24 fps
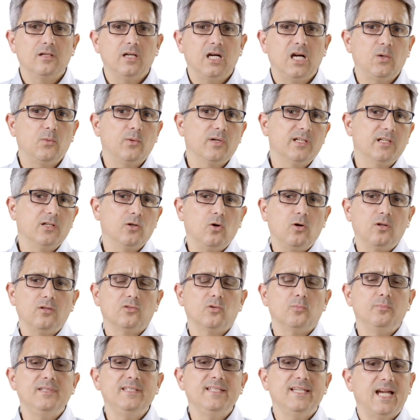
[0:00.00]
I want it all
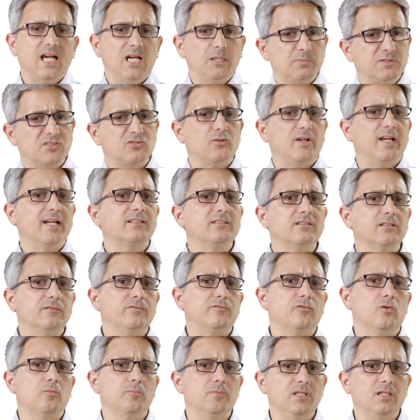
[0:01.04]
to be abstracted
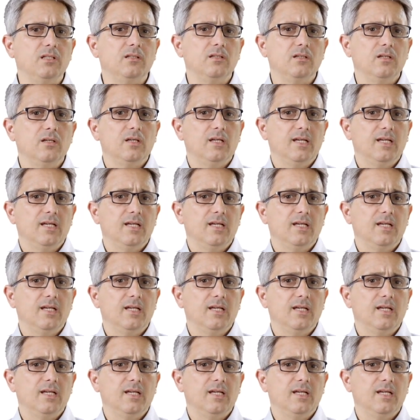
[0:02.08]
for me,